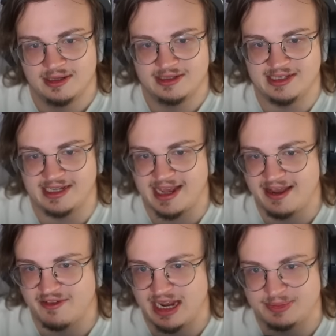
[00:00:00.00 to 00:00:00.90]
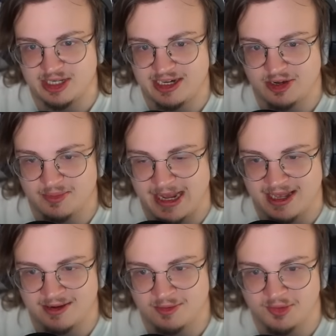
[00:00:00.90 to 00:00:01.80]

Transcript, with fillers: It's EK vibes in here, man,